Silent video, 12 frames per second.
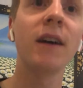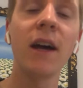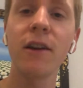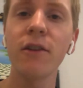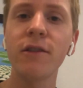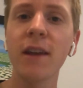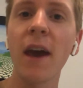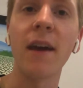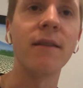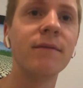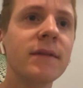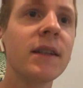Had a good
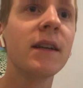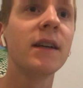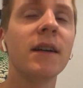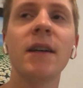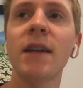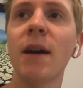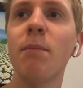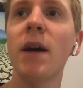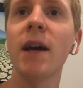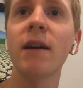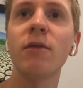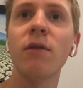day. Got
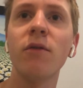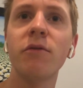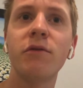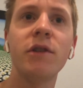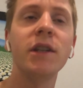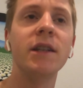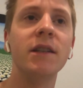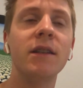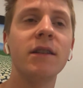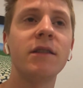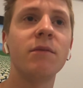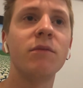back into the routine,
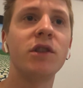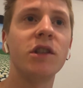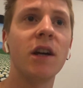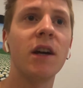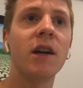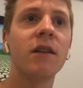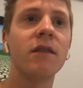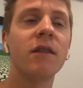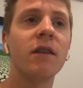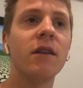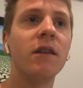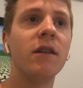did some shit,
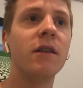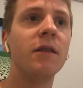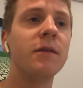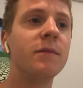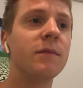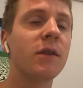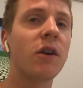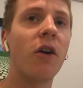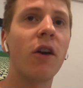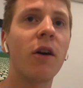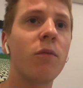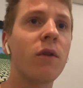
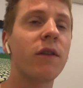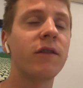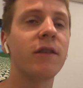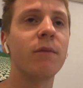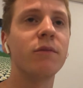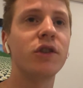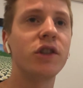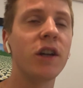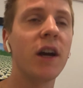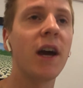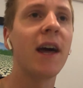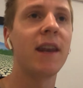caught up with some
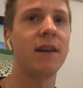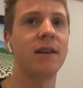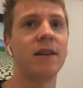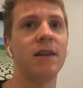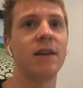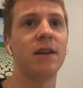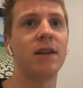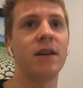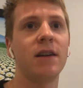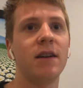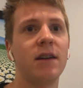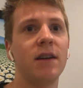shit.
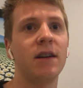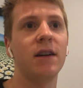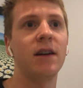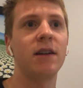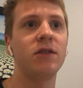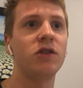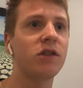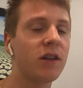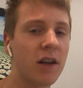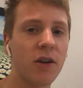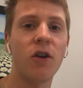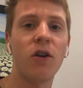Just
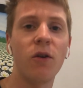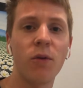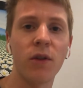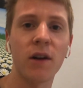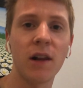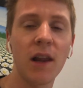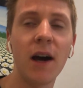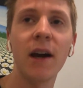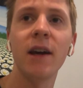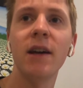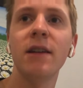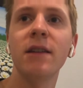had a call with a
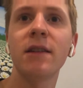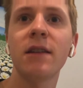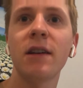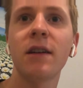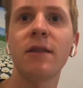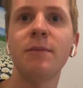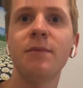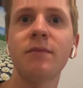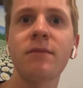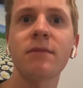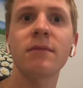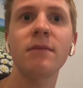client
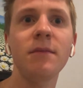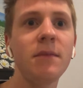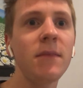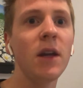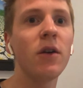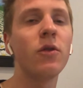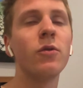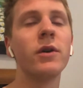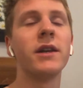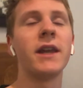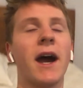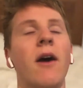who
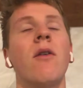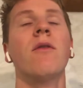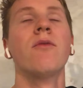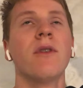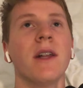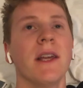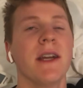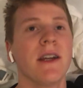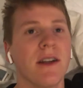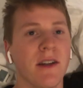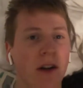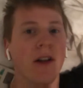we're now really
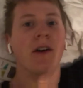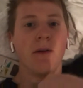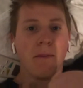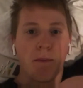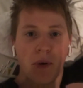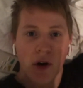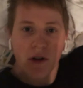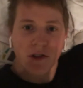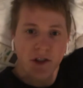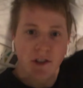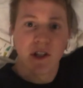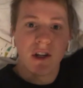gonna
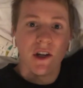push.